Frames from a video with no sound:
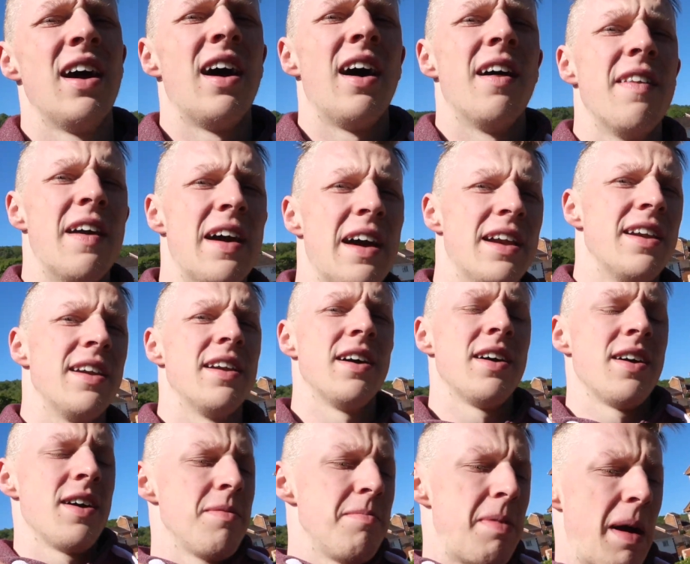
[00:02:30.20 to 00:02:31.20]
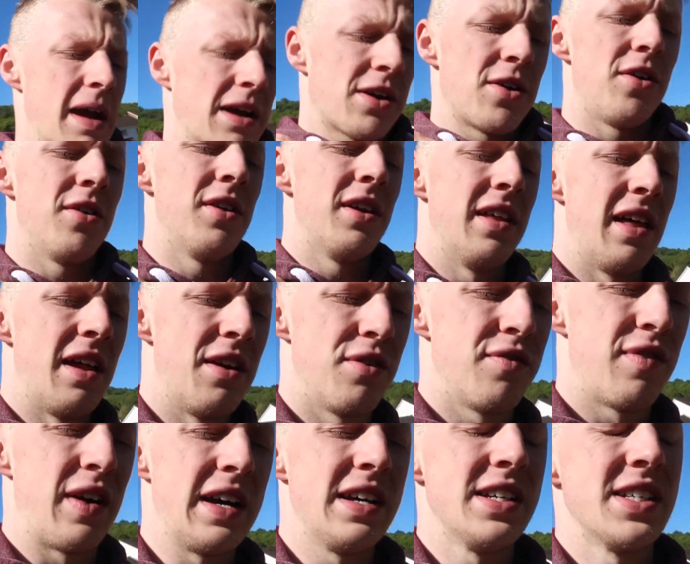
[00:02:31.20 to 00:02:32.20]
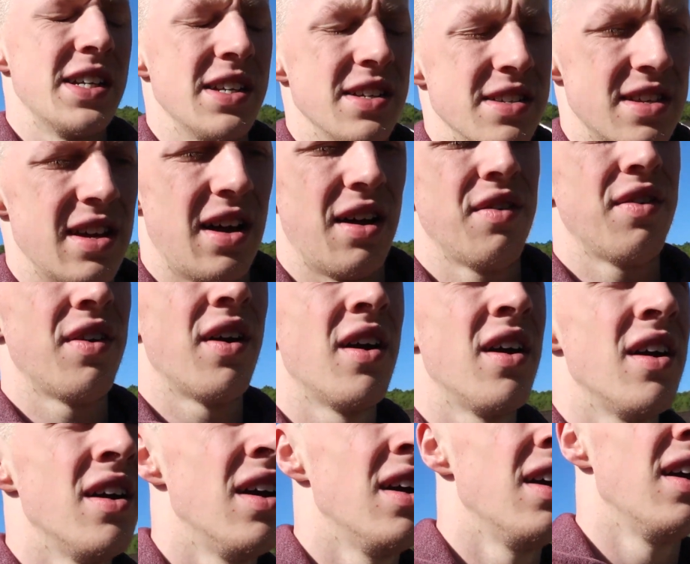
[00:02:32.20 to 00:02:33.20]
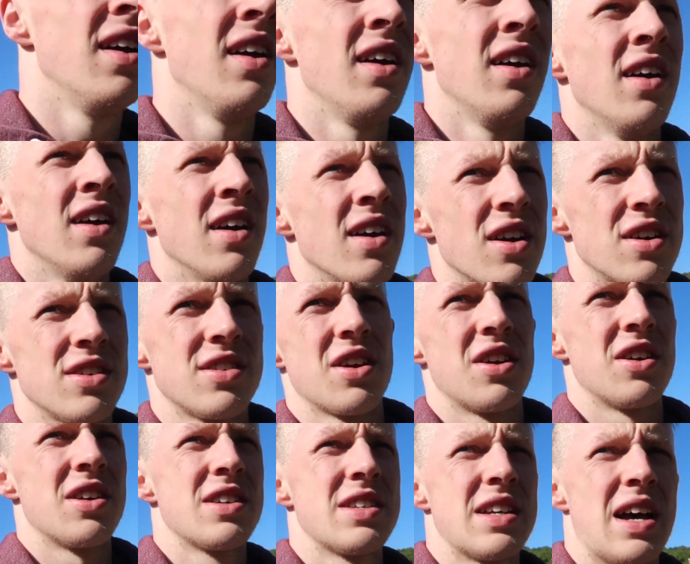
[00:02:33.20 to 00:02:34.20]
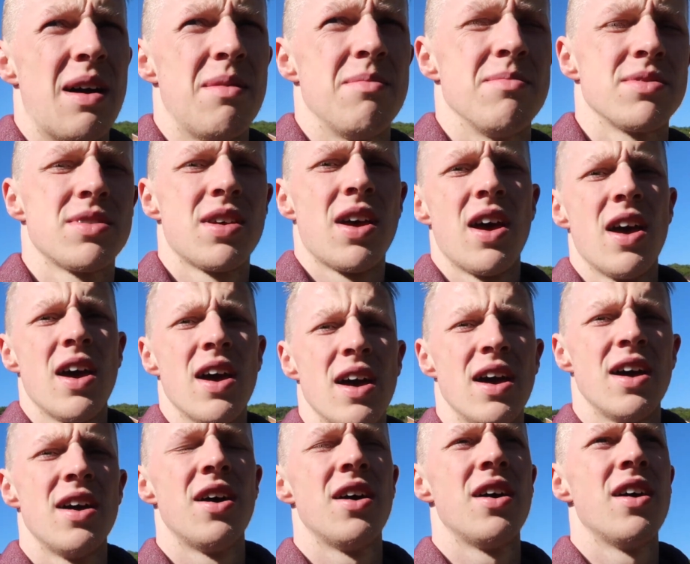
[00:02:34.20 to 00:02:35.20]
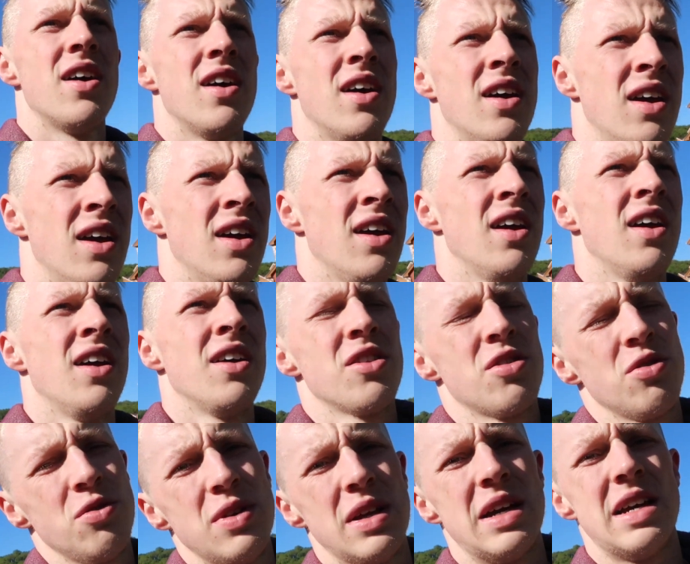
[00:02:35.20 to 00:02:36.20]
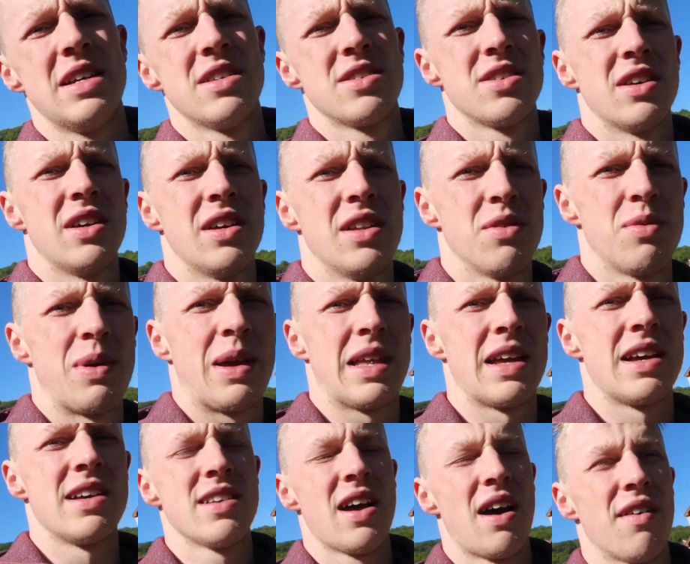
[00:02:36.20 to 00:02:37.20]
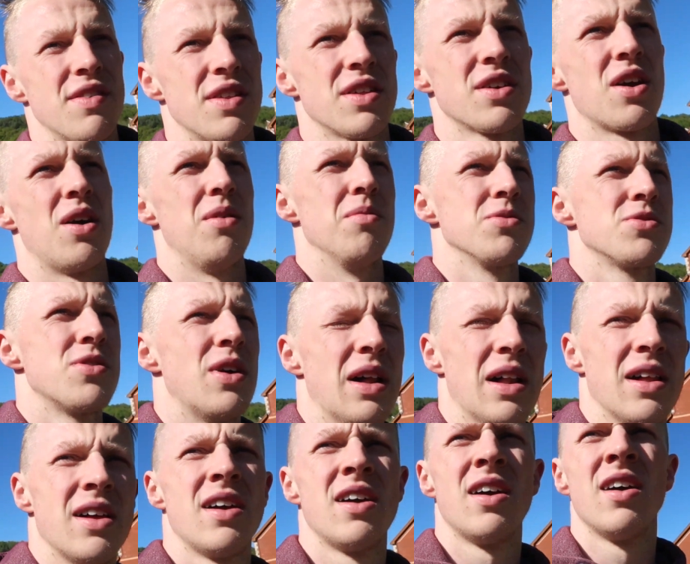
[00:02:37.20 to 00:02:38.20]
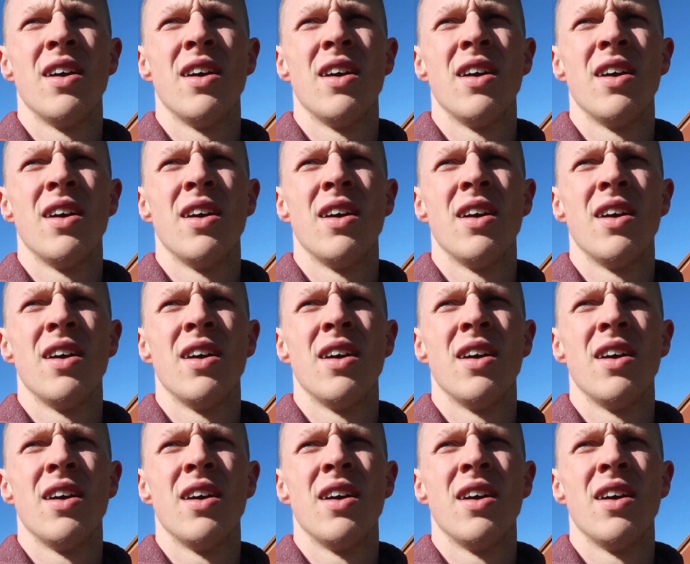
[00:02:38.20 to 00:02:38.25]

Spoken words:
and then back on it and revising and stuff, because I got exams 2 days in the weekdays after the comp as well.